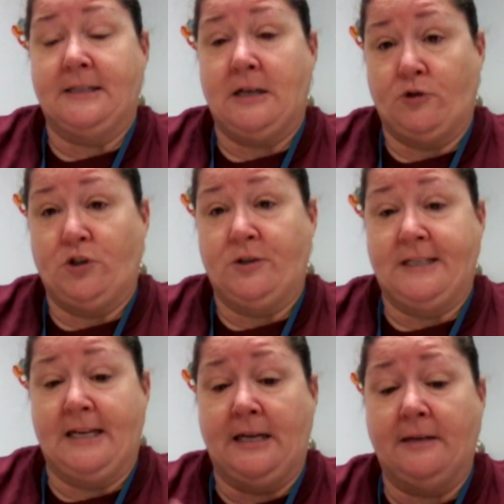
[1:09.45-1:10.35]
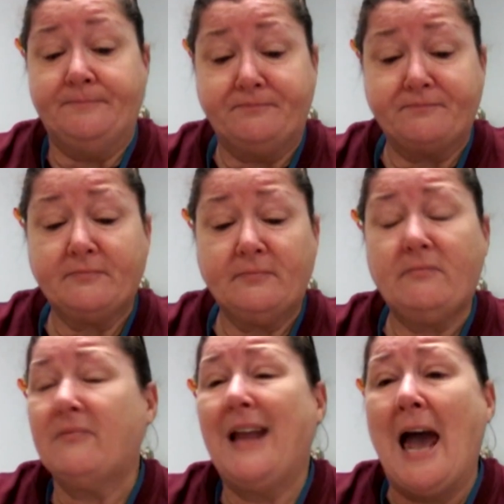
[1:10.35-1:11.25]
don't you see?
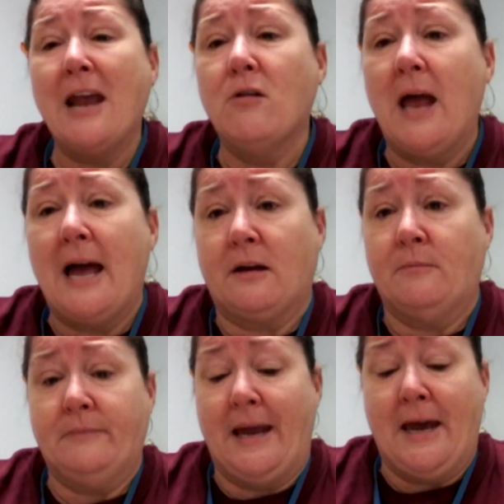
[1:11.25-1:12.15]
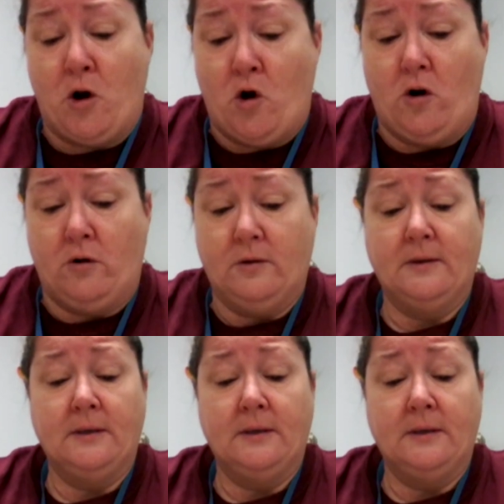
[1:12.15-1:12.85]
I don't like them at all.